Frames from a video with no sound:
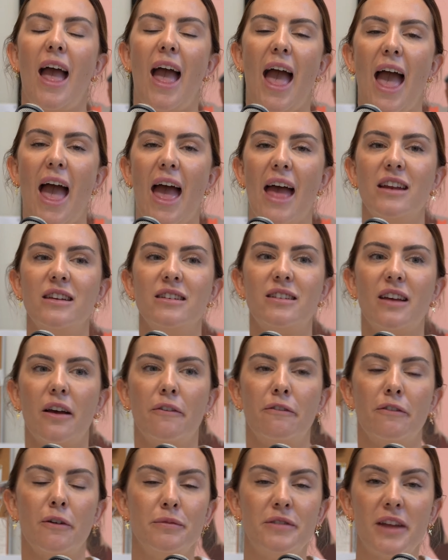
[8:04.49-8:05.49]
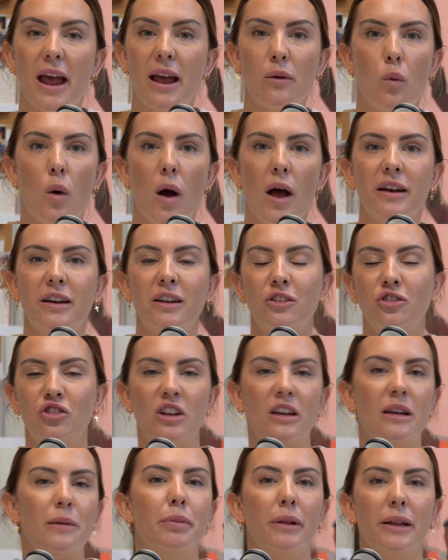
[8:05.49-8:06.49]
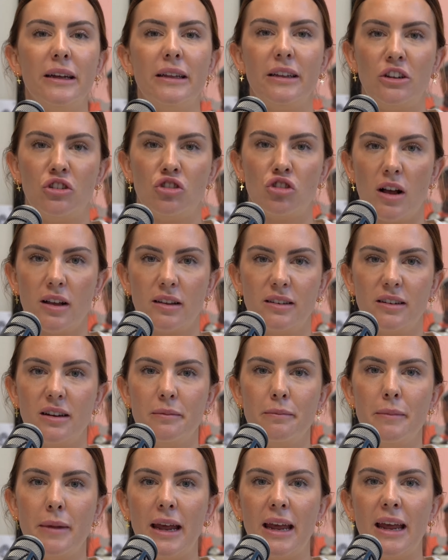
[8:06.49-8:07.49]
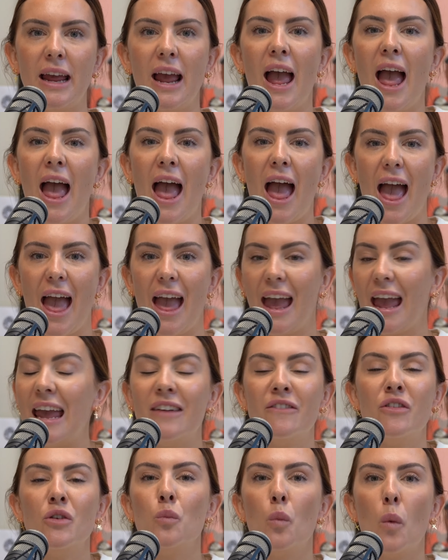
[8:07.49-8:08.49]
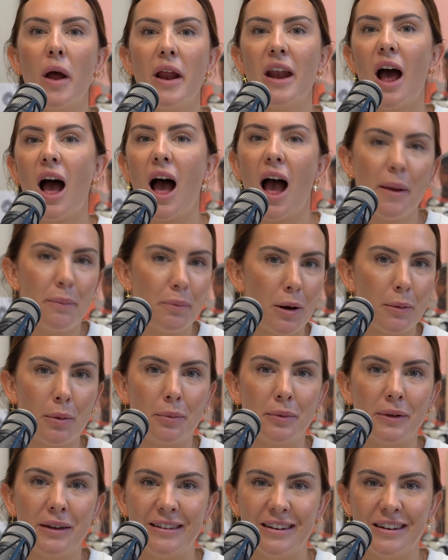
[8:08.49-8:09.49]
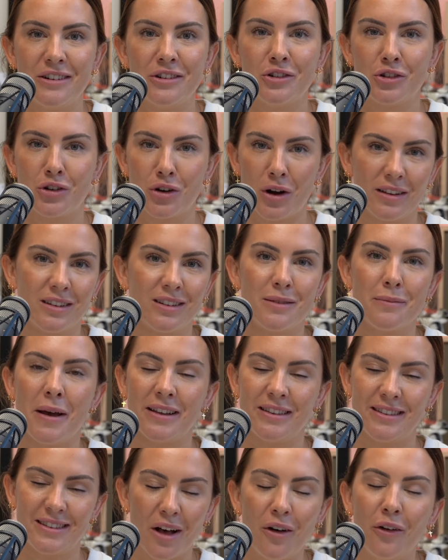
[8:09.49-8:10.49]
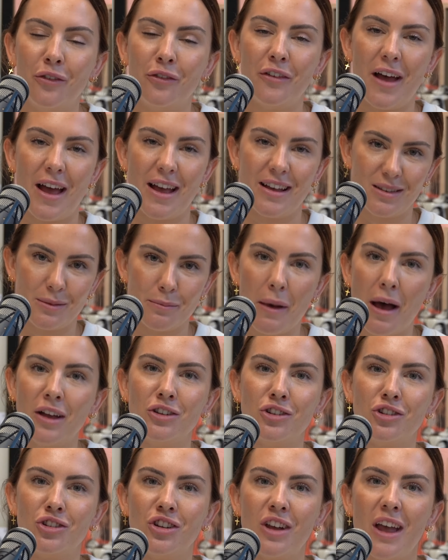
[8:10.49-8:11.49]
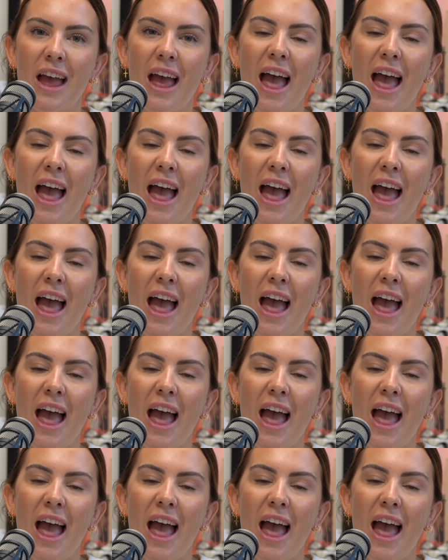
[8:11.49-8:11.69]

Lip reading: And from day one, she completely trusted me, even when I probably didn't trust myself as much.